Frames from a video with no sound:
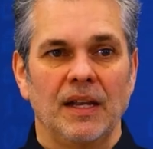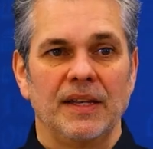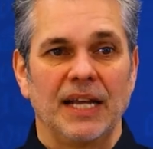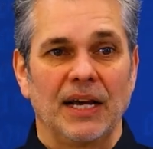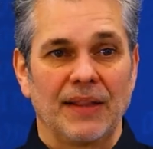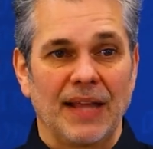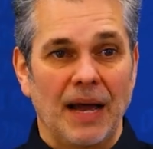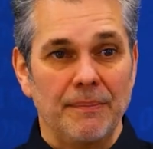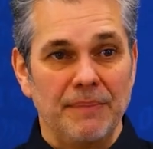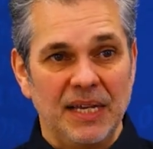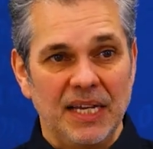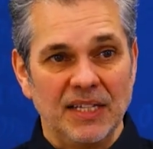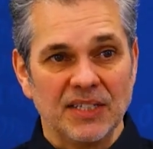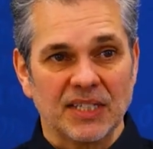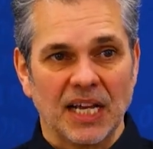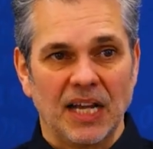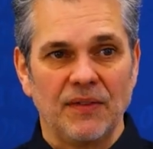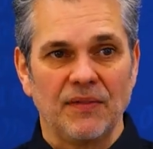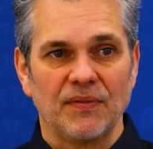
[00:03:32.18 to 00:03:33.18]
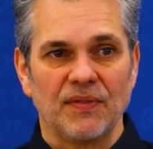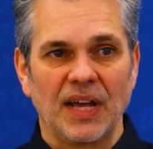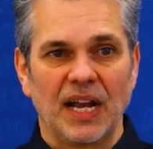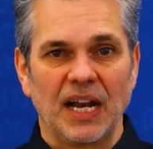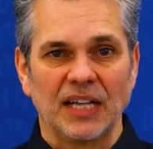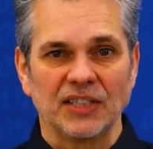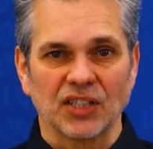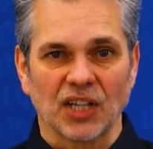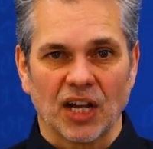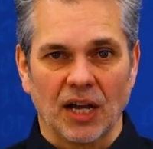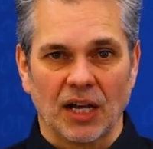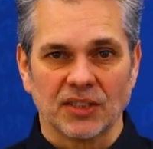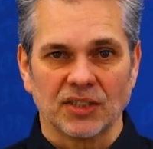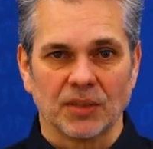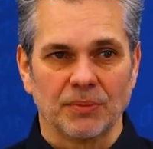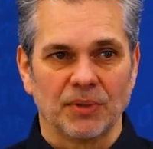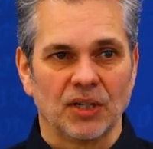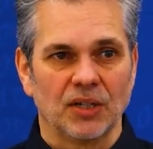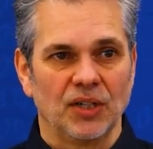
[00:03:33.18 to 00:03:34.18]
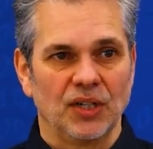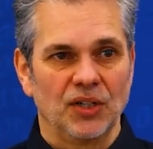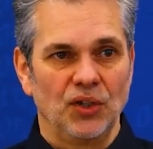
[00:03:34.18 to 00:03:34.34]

Now that means then that as a customer,